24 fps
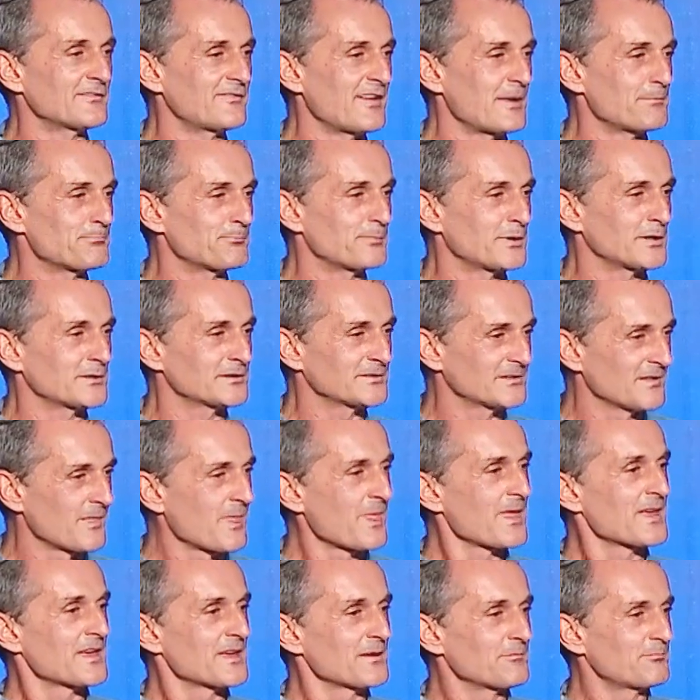weapon
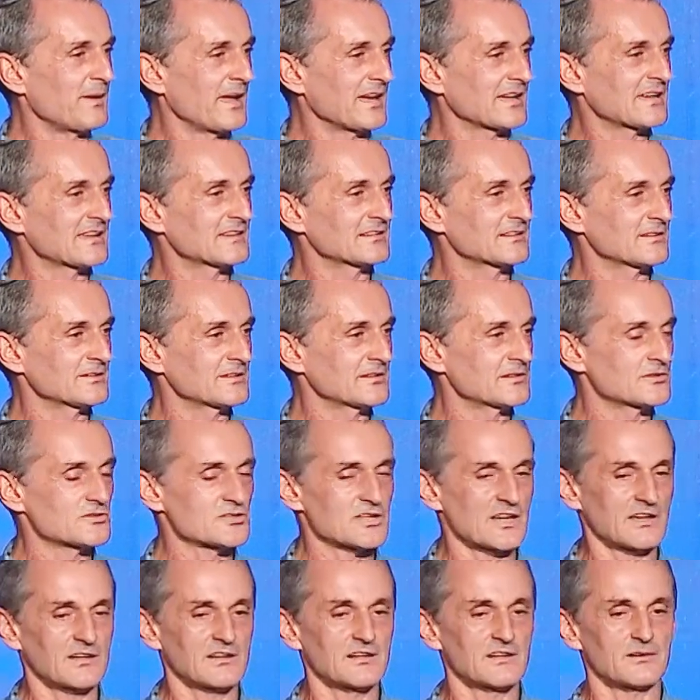back into the
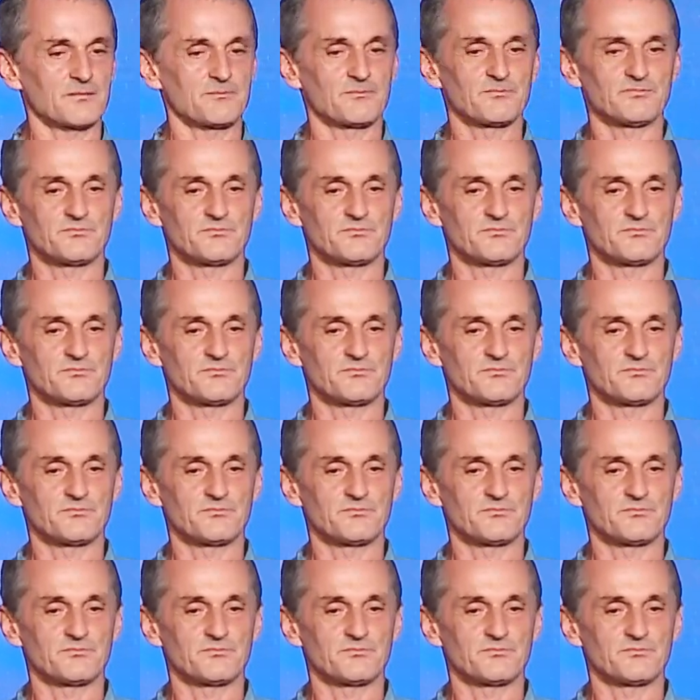jungle.